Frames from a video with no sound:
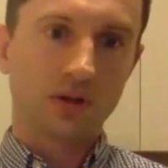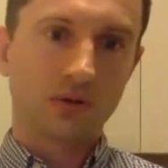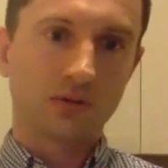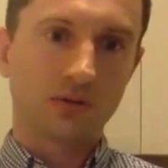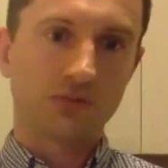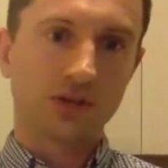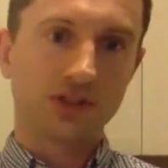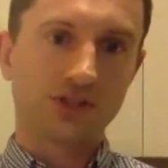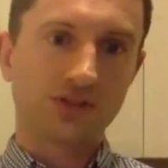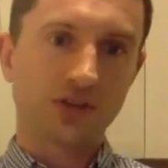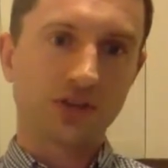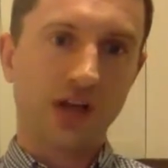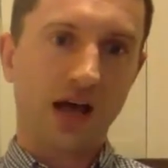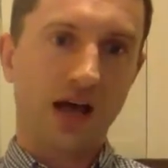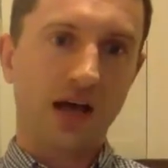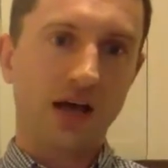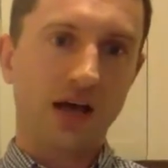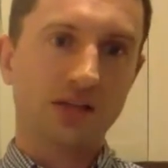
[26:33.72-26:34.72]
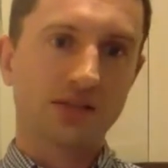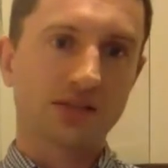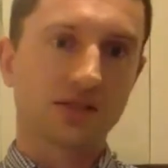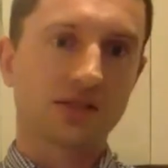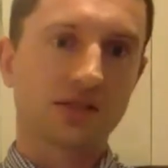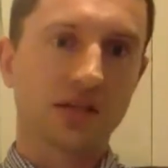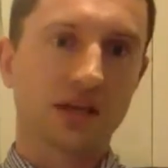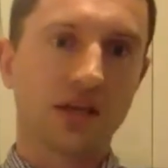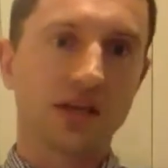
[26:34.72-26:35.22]
Richard
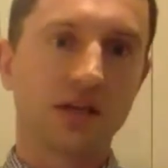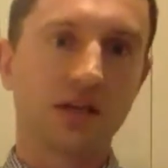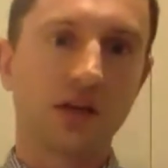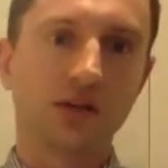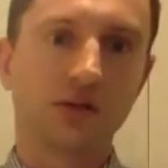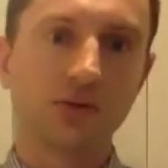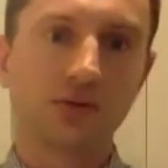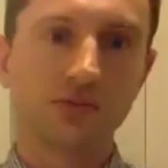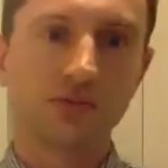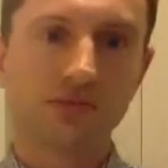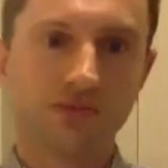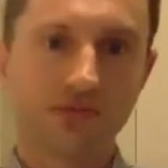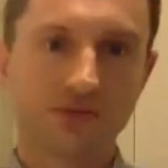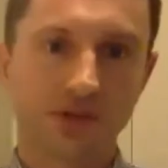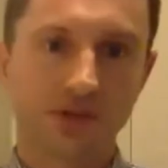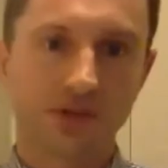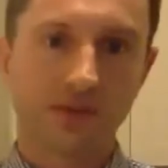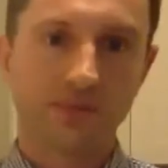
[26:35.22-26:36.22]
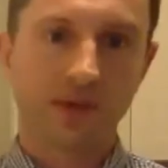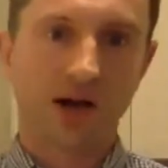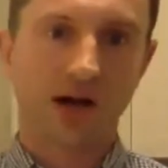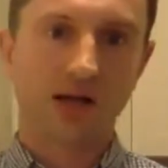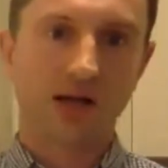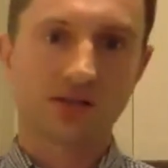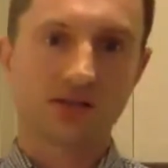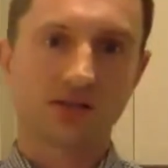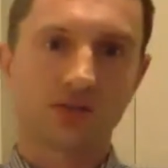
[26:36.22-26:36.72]
asks, can gluten-free
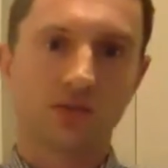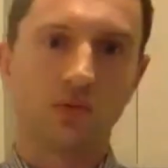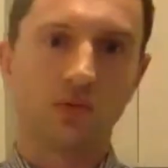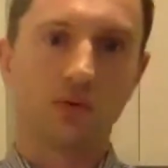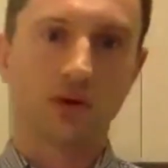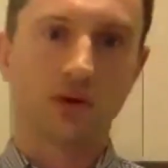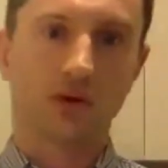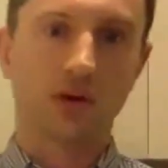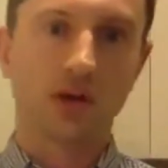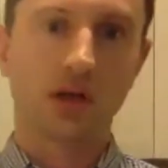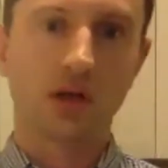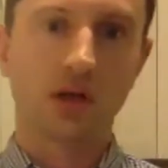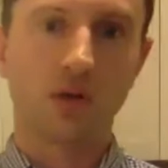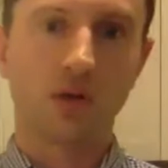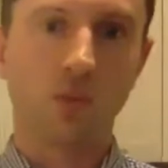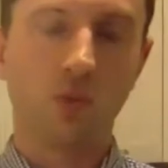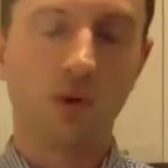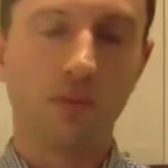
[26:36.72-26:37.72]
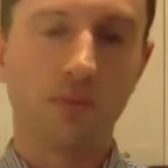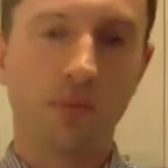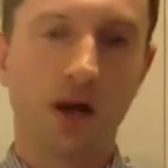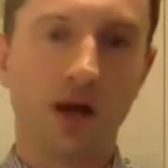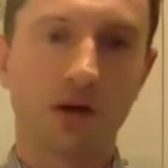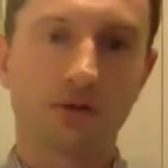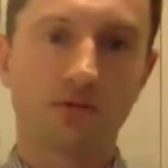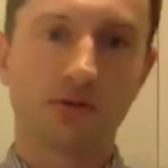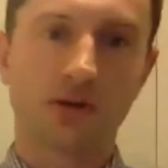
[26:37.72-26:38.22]
pasta work in
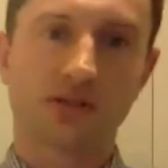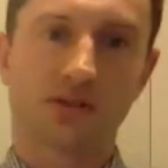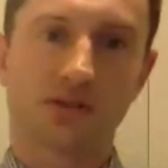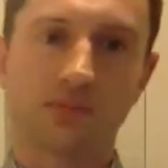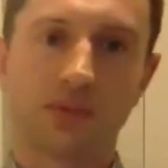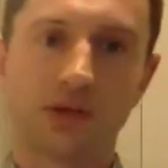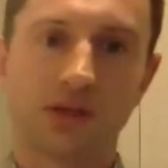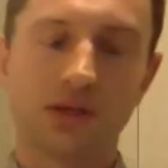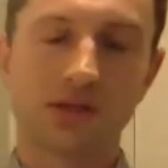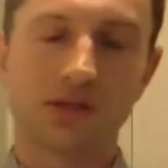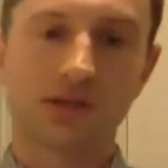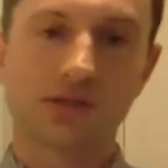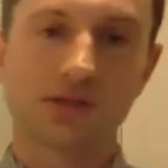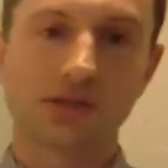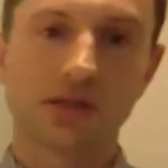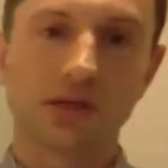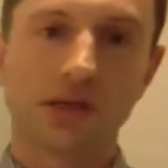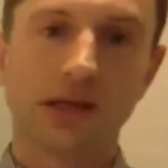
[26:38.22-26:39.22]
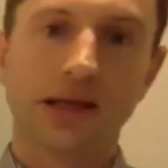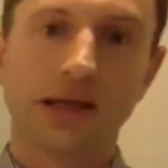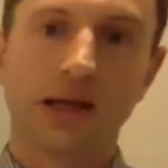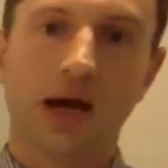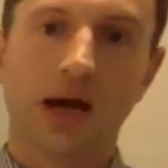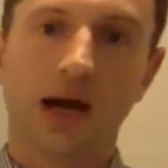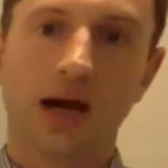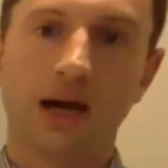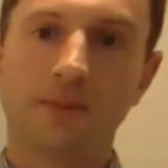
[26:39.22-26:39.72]
one-pot recipes?
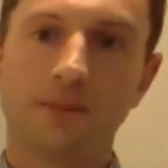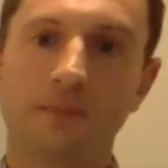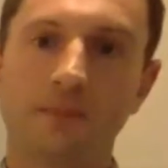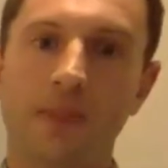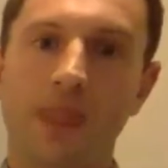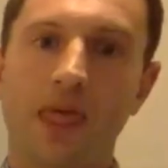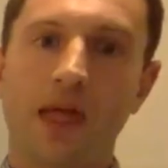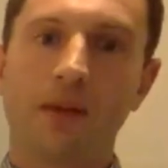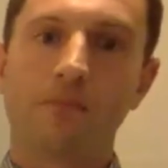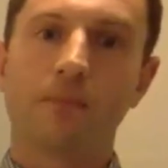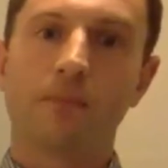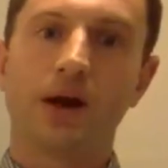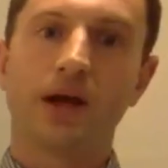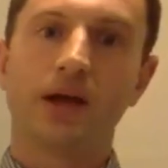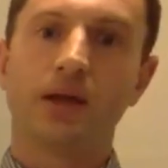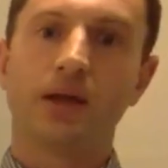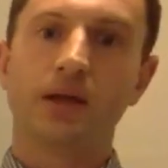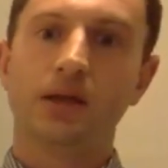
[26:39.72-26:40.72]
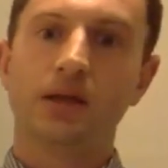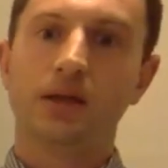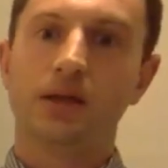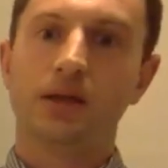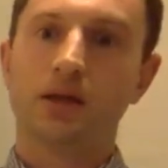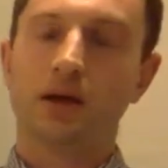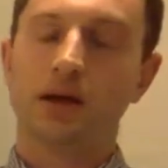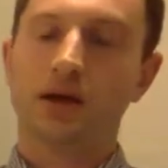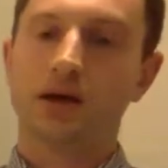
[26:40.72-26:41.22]

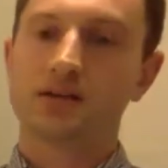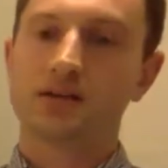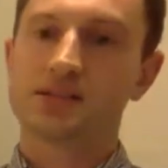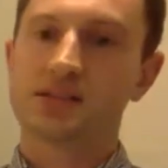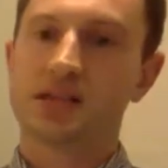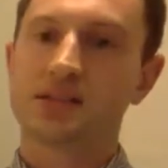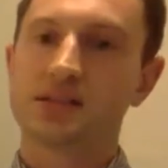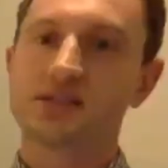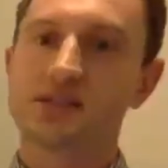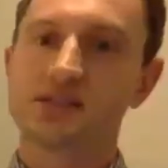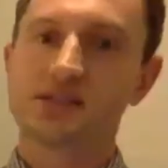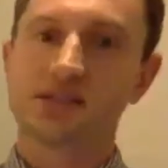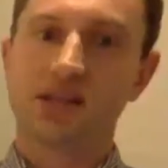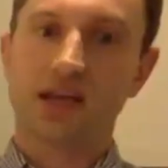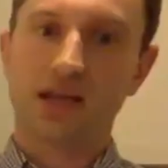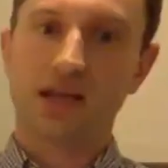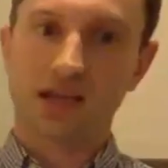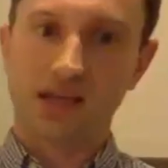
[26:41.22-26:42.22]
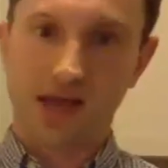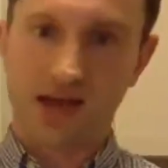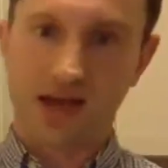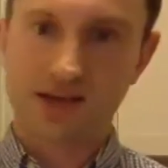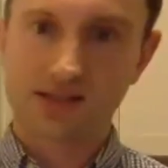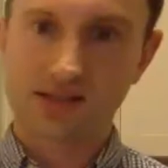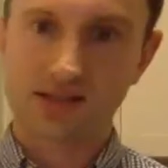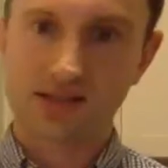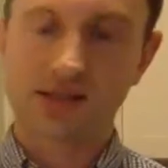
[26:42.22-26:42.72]
My sense is that
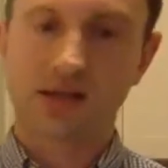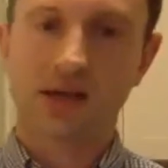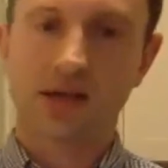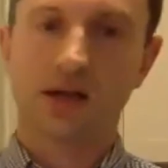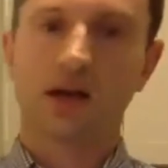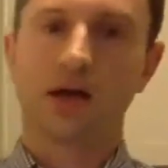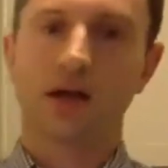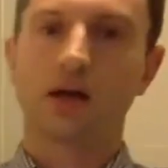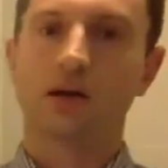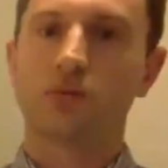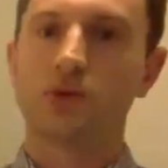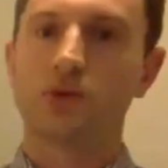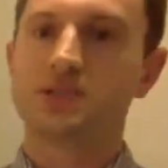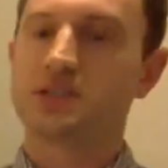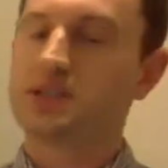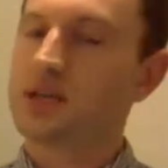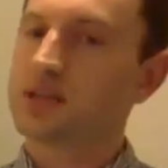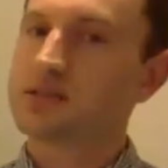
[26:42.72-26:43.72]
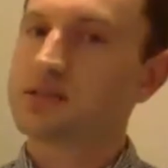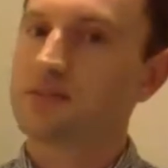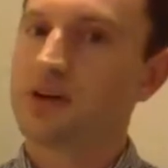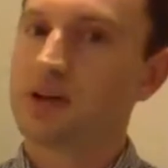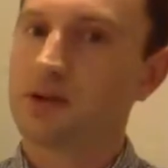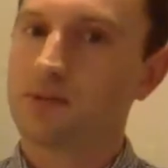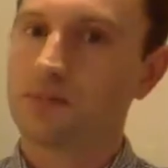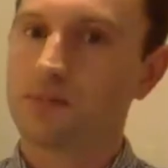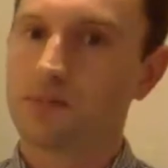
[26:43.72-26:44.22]
yes. We did not
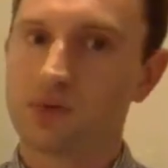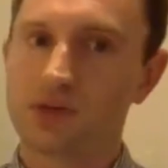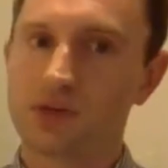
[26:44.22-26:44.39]
develop